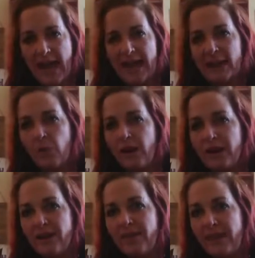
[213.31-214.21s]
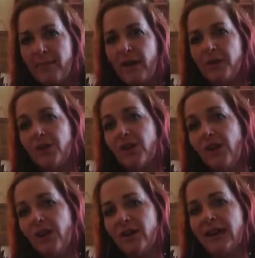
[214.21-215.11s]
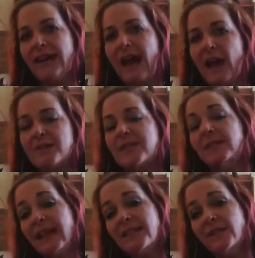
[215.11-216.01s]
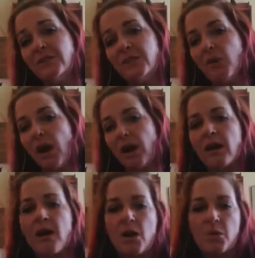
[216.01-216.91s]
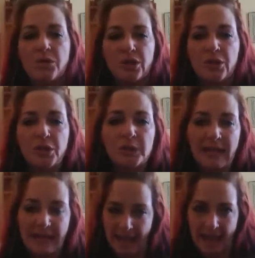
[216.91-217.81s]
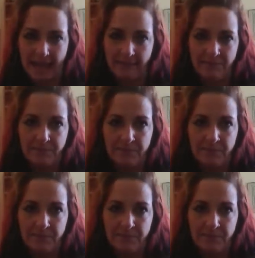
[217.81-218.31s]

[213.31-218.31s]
And I want you to think about your heart and how selective you are with who you let in